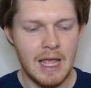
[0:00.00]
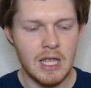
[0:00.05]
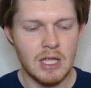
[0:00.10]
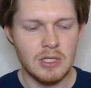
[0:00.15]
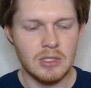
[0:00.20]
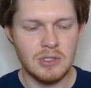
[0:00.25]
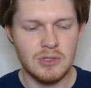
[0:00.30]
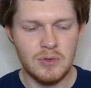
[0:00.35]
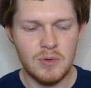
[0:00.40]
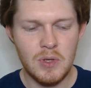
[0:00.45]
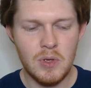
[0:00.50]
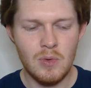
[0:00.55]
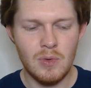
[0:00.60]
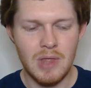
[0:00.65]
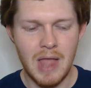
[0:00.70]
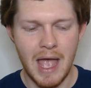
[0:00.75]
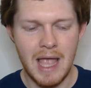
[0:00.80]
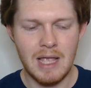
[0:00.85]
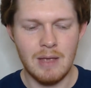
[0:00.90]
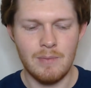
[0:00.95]
do you
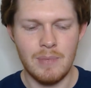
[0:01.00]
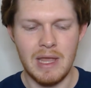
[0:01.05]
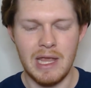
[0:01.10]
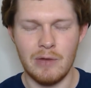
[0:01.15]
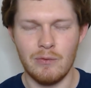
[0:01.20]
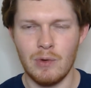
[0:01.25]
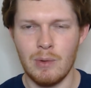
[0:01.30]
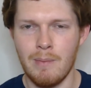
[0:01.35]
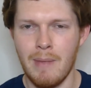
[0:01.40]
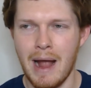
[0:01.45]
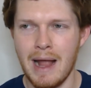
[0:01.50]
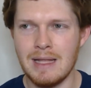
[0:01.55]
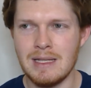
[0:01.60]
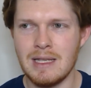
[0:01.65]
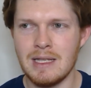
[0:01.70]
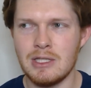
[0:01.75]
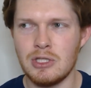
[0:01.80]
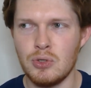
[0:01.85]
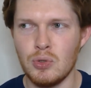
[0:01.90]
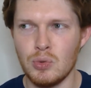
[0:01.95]
like being
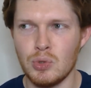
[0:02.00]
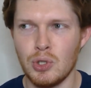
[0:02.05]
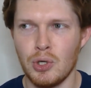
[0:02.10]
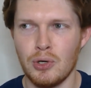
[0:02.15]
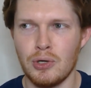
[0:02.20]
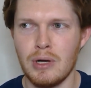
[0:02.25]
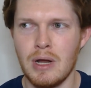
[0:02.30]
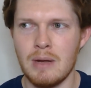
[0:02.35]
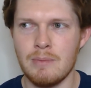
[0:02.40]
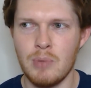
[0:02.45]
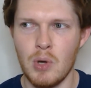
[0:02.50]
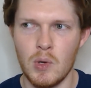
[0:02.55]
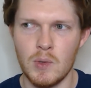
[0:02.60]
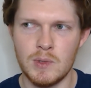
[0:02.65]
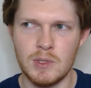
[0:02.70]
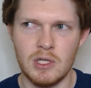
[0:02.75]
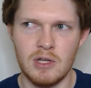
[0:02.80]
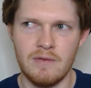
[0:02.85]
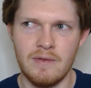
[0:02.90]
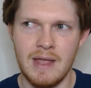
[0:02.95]
reminded to turn on
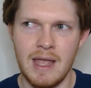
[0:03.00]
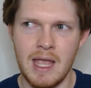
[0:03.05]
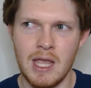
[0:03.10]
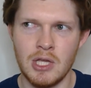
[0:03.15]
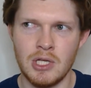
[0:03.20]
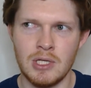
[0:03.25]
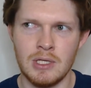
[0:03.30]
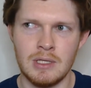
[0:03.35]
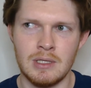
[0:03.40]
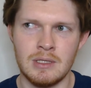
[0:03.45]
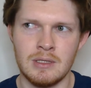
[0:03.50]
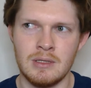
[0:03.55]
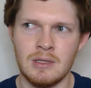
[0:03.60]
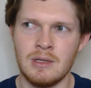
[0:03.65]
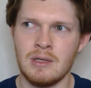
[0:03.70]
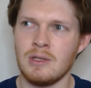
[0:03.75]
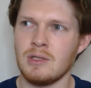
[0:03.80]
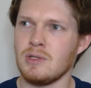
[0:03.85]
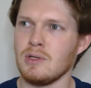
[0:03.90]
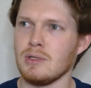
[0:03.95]
post notification,
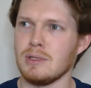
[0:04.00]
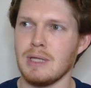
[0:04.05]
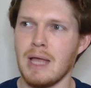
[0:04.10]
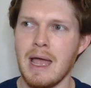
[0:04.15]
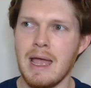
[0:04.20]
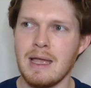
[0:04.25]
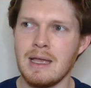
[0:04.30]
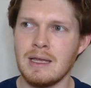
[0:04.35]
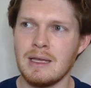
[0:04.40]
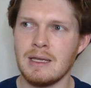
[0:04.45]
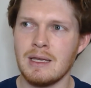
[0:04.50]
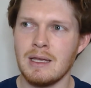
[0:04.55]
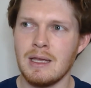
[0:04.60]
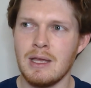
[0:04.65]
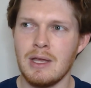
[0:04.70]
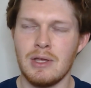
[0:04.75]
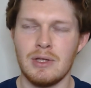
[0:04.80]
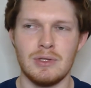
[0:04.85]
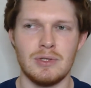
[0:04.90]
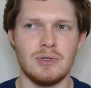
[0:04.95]
to like,
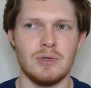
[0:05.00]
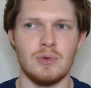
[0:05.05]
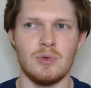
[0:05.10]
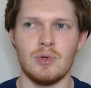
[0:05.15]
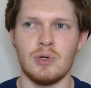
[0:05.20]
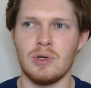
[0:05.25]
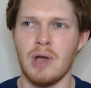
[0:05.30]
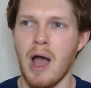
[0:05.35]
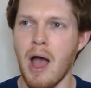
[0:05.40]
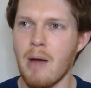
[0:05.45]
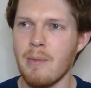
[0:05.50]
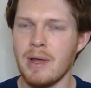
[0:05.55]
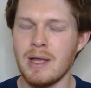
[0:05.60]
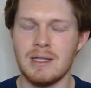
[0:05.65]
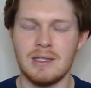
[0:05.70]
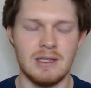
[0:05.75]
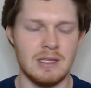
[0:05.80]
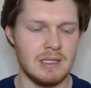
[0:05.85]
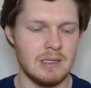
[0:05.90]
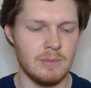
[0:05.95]
to comment,
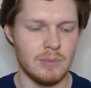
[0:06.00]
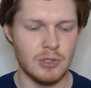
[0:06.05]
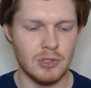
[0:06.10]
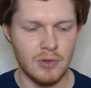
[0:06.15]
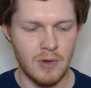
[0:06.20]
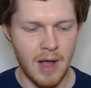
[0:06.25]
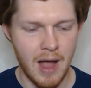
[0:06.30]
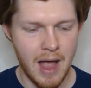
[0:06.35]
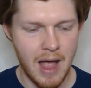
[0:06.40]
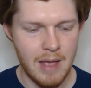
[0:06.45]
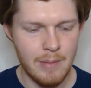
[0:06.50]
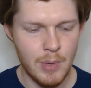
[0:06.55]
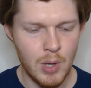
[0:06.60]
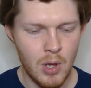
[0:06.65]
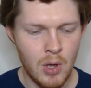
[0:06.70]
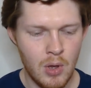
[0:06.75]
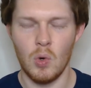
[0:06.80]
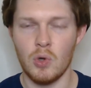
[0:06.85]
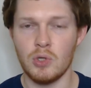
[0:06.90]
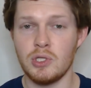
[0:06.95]
to subscribe,
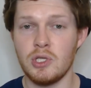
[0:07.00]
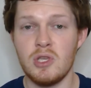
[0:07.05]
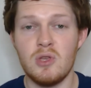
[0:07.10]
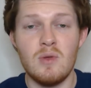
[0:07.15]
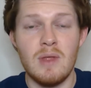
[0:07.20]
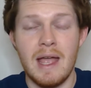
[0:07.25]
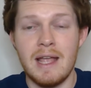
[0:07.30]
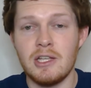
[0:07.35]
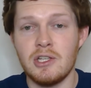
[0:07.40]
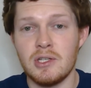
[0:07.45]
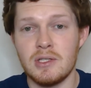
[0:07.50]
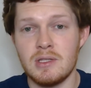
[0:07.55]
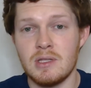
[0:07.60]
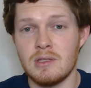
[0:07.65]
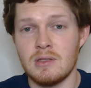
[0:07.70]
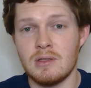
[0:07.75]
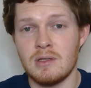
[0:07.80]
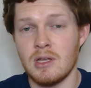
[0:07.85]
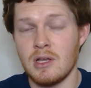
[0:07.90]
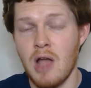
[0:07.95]
or do you like just
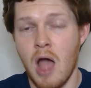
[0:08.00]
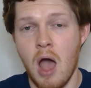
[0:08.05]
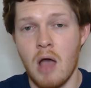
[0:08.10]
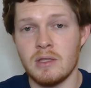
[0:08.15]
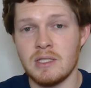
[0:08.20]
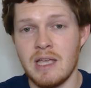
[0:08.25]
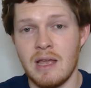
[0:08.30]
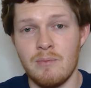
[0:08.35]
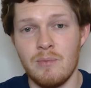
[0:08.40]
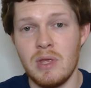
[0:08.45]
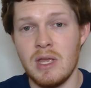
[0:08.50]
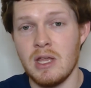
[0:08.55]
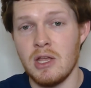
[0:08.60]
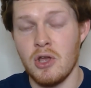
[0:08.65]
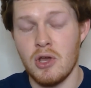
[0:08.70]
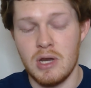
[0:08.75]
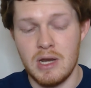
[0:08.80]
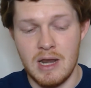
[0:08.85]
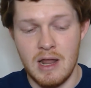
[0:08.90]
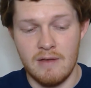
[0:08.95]
the content being
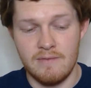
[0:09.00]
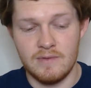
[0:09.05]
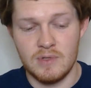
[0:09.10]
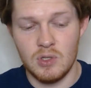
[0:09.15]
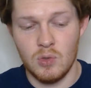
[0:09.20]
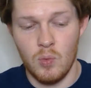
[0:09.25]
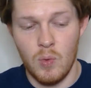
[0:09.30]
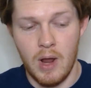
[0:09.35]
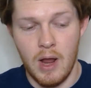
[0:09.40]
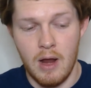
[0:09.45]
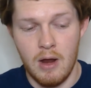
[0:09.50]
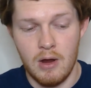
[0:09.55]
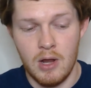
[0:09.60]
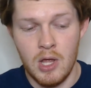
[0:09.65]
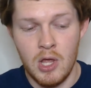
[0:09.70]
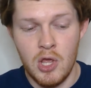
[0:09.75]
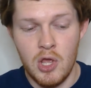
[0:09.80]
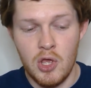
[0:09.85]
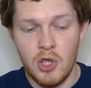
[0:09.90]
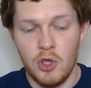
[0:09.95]
good enough to where
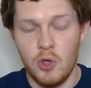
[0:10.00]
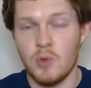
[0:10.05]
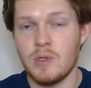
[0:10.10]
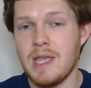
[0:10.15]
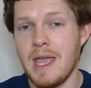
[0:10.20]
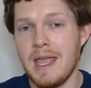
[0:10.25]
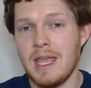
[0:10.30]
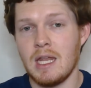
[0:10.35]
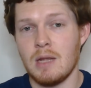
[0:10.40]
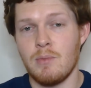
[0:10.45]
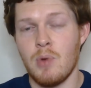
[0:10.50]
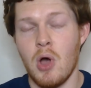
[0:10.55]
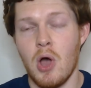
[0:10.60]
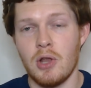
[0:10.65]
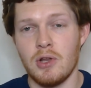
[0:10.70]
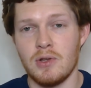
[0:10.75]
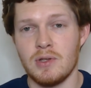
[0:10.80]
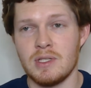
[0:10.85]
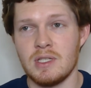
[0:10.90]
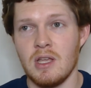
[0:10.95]
you take it upon
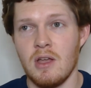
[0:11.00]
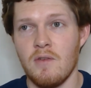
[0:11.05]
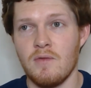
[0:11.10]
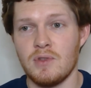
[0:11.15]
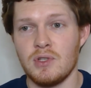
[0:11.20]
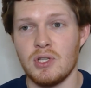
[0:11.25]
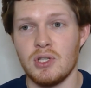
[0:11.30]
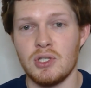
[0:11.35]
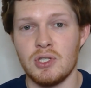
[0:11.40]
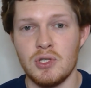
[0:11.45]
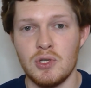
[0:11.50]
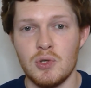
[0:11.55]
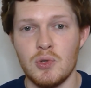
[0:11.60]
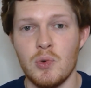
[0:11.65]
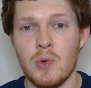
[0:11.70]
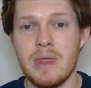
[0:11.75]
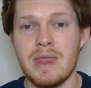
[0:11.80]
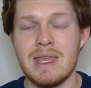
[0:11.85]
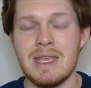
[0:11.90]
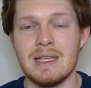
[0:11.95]
yourself to do
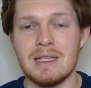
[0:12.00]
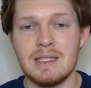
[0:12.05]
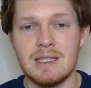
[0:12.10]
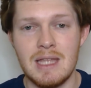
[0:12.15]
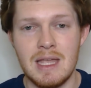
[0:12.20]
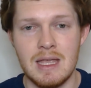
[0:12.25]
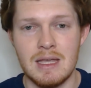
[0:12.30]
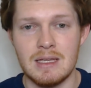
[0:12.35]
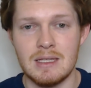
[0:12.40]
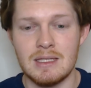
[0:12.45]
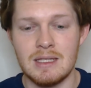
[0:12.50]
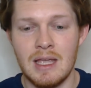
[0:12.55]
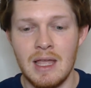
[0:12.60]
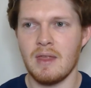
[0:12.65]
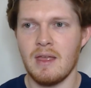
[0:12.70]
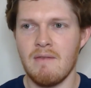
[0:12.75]
these things?